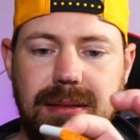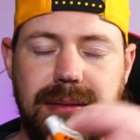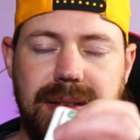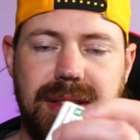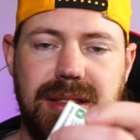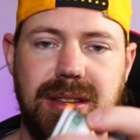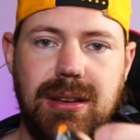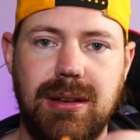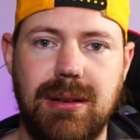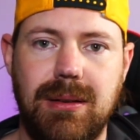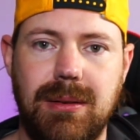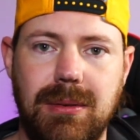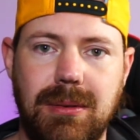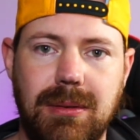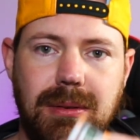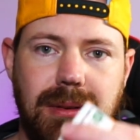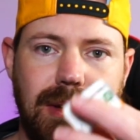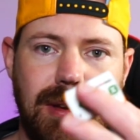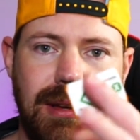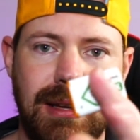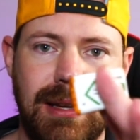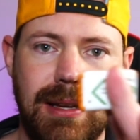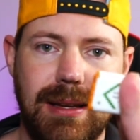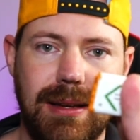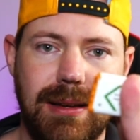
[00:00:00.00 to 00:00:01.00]
So,
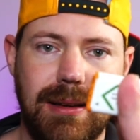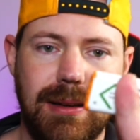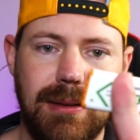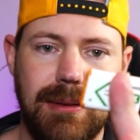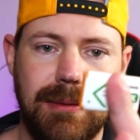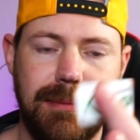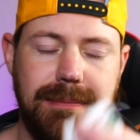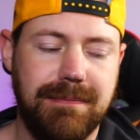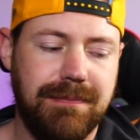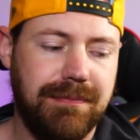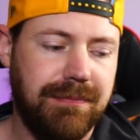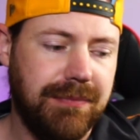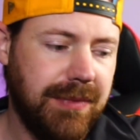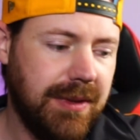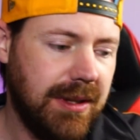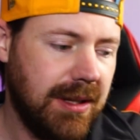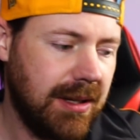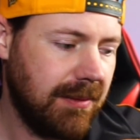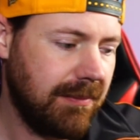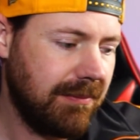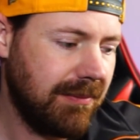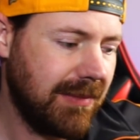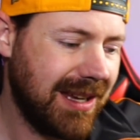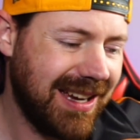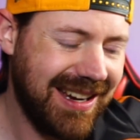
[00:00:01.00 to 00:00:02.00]

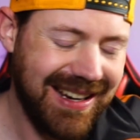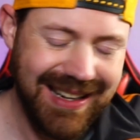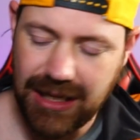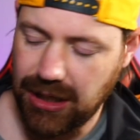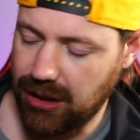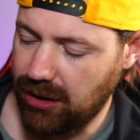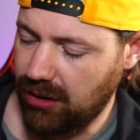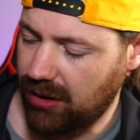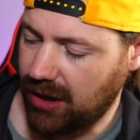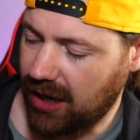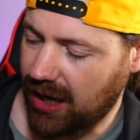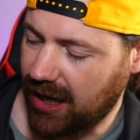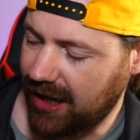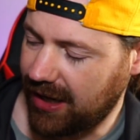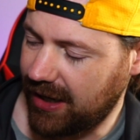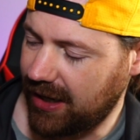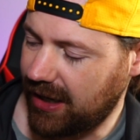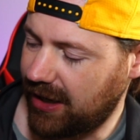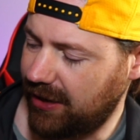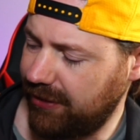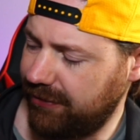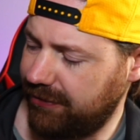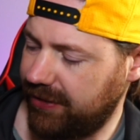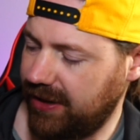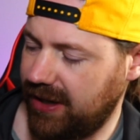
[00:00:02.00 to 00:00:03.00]
yeah,
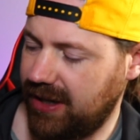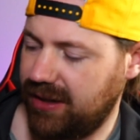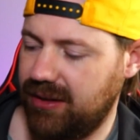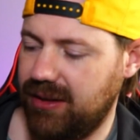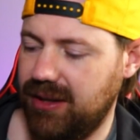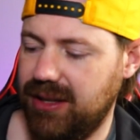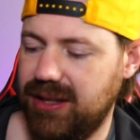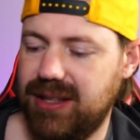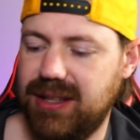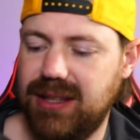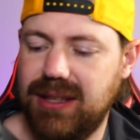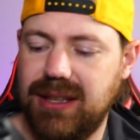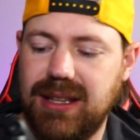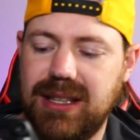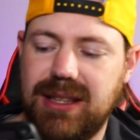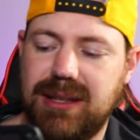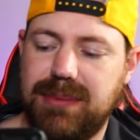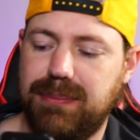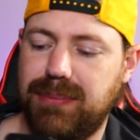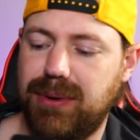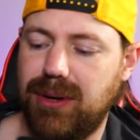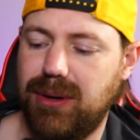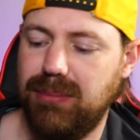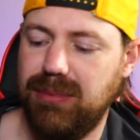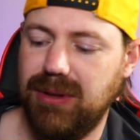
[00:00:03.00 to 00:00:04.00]
I found it's
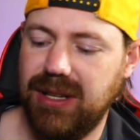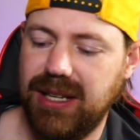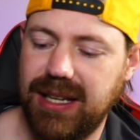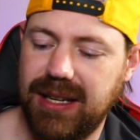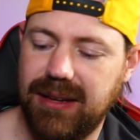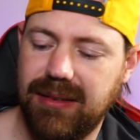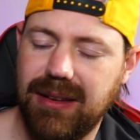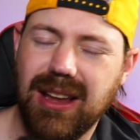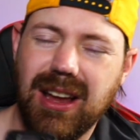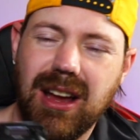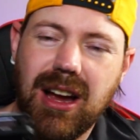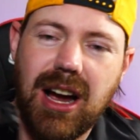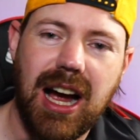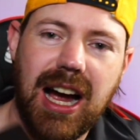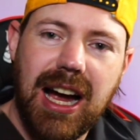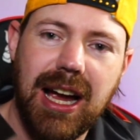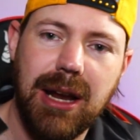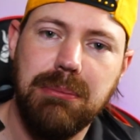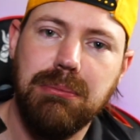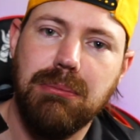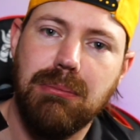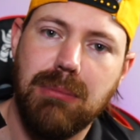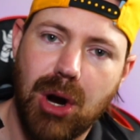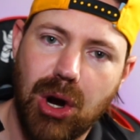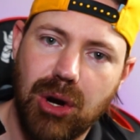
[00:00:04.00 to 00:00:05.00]
probably... I
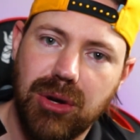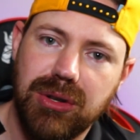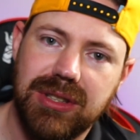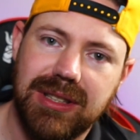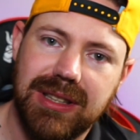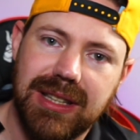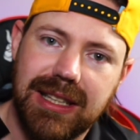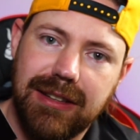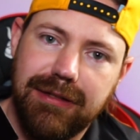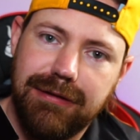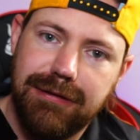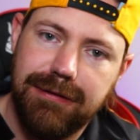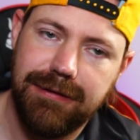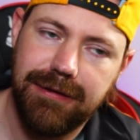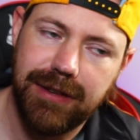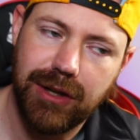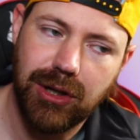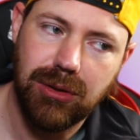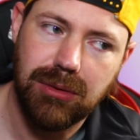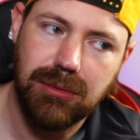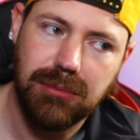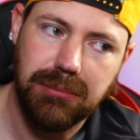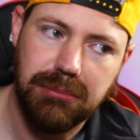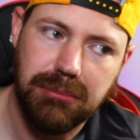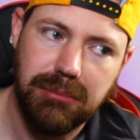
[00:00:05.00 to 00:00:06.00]
mostly
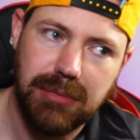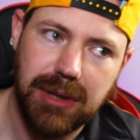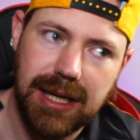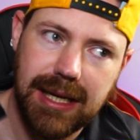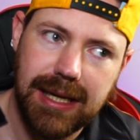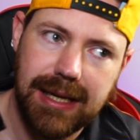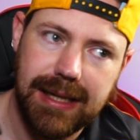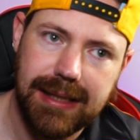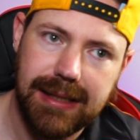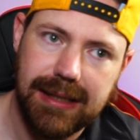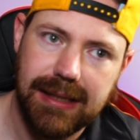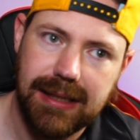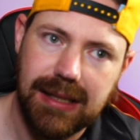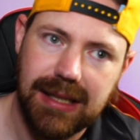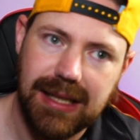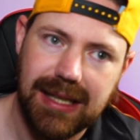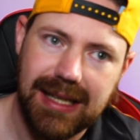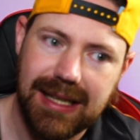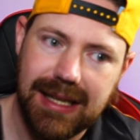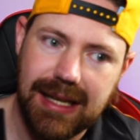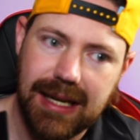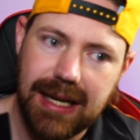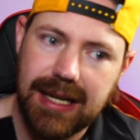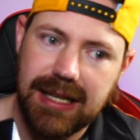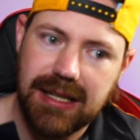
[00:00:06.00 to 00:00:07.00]
film in
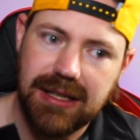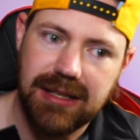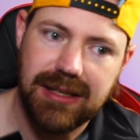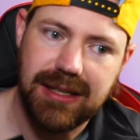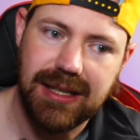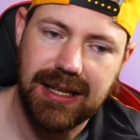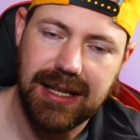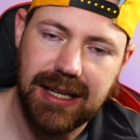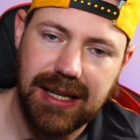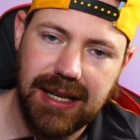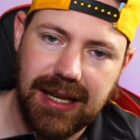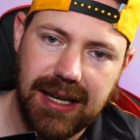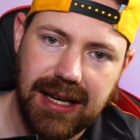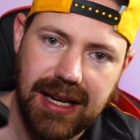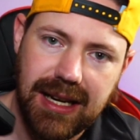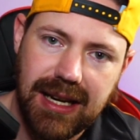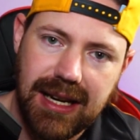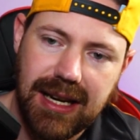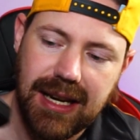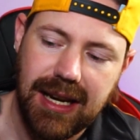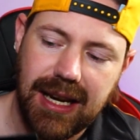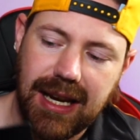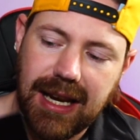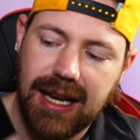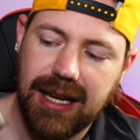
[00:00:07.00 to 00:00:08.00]
HD,
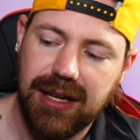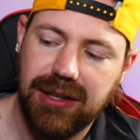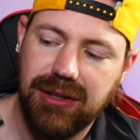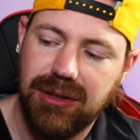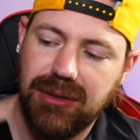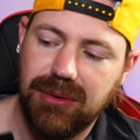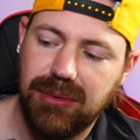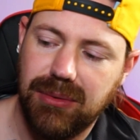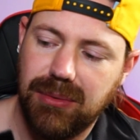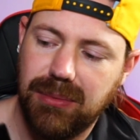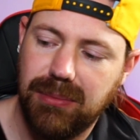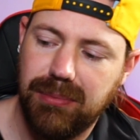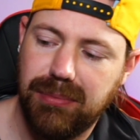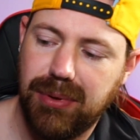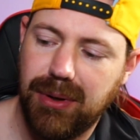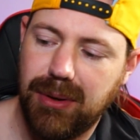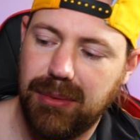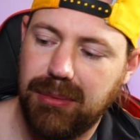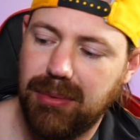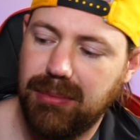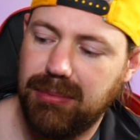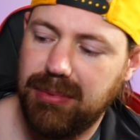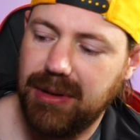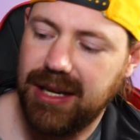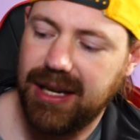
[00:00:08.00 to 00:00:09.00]
and you'll
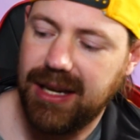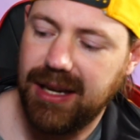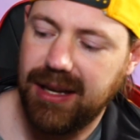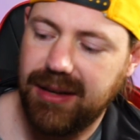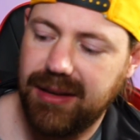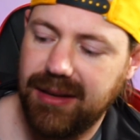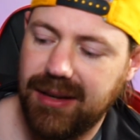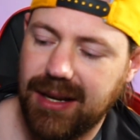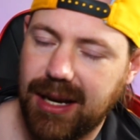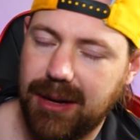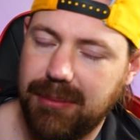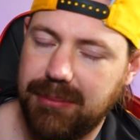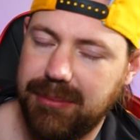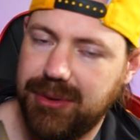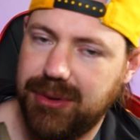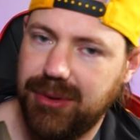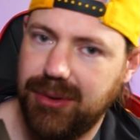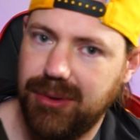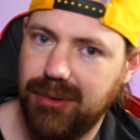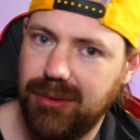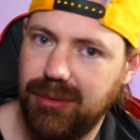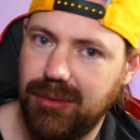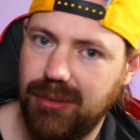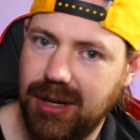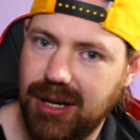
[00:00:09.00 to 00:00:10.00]
probably get up
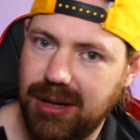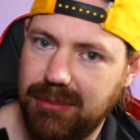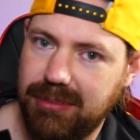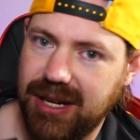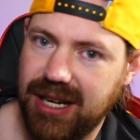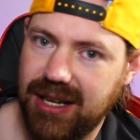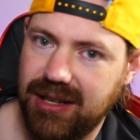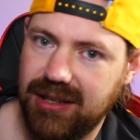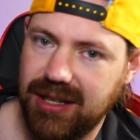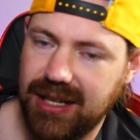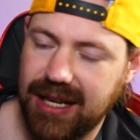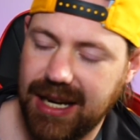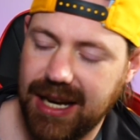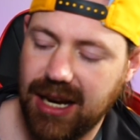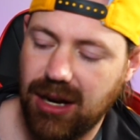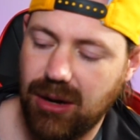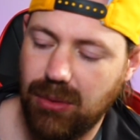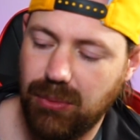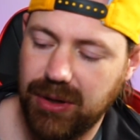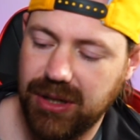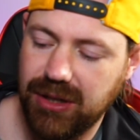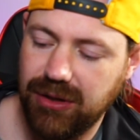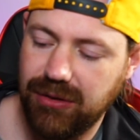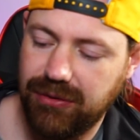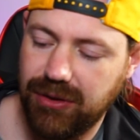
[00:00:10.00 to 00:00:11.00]
to about an hour
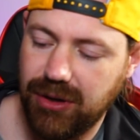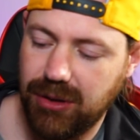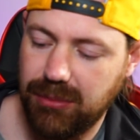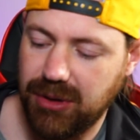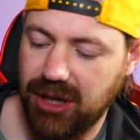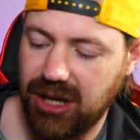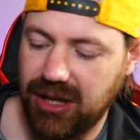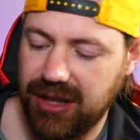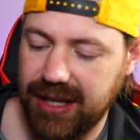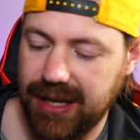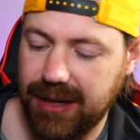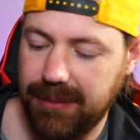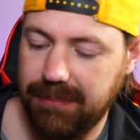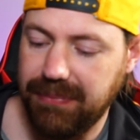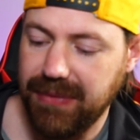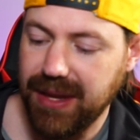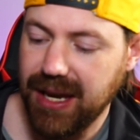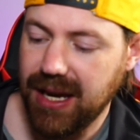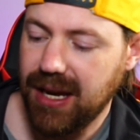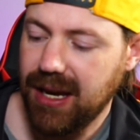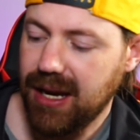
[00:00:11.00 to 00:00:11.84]
when you're filming on that.